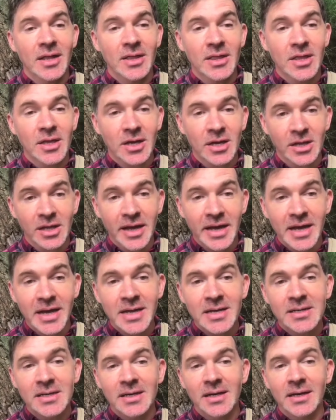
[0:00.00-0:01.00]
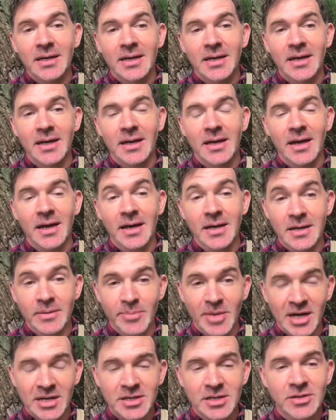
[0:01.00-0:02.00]
the glade, an
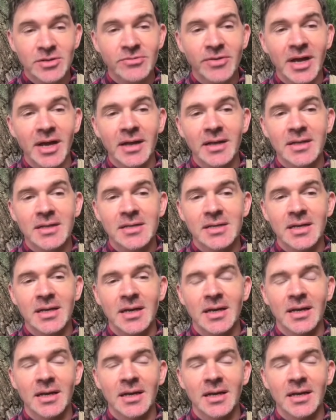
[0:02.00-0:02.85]
imagined reality,